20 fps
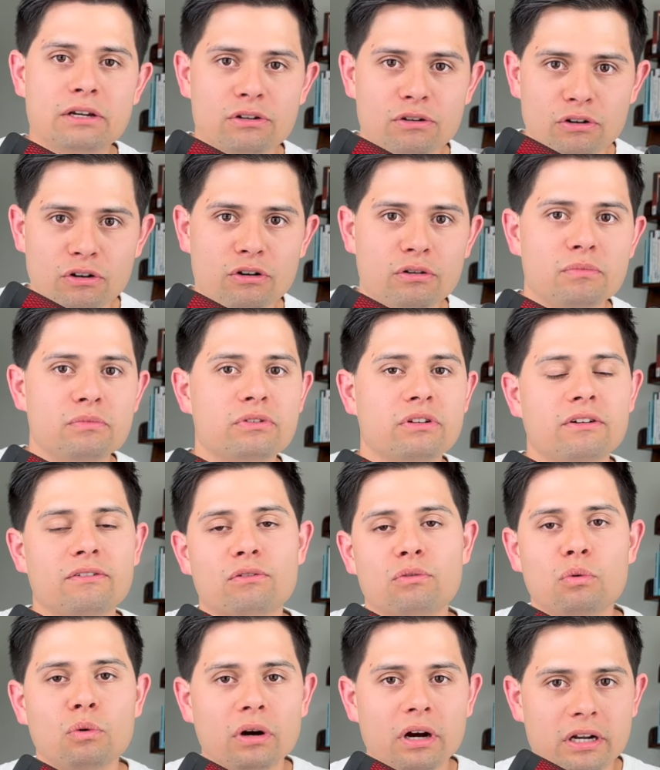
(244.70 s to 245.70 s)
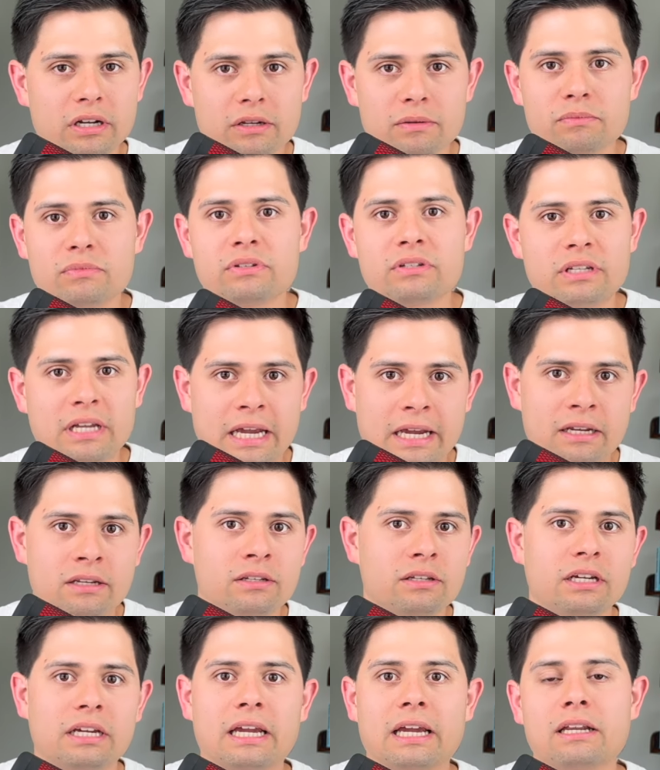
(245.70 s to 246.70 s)
terms of quantum
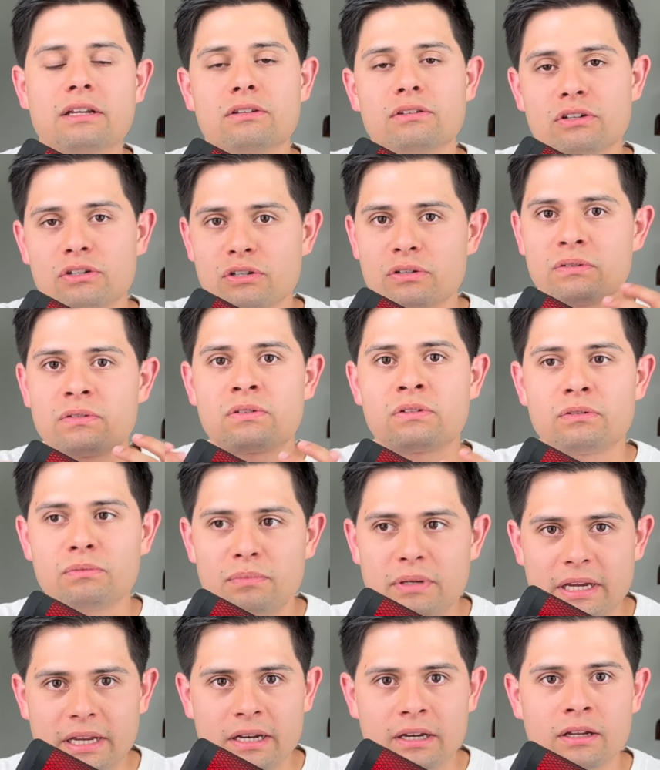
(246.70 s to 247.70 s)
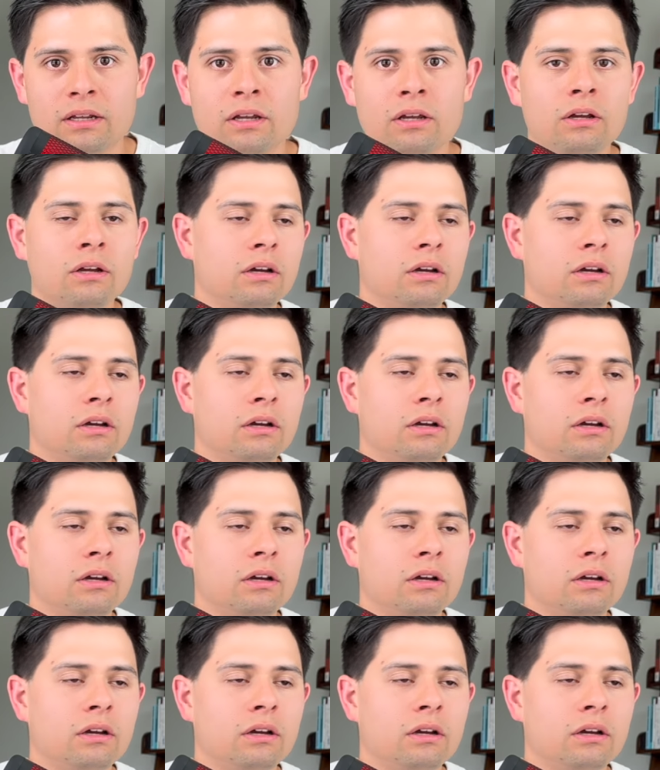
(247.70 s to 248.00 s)
states, again, such as spin,